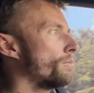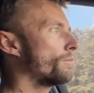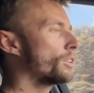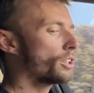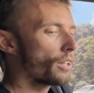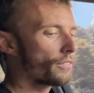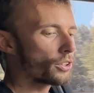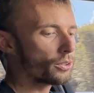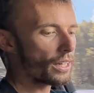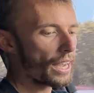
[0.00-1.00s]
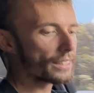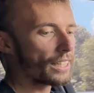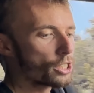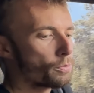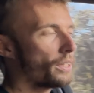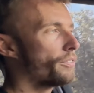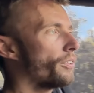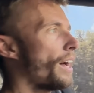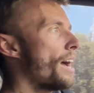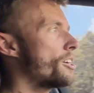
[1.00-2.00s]
Still have to do the XHP
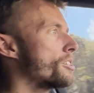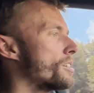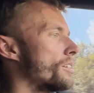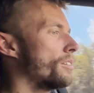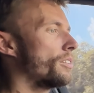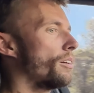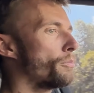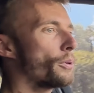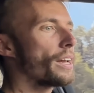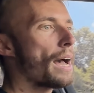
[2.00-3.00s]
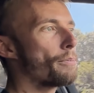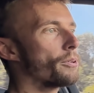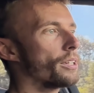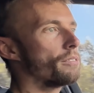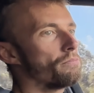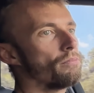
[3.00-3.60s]
flash, and you know, pretty happy with it.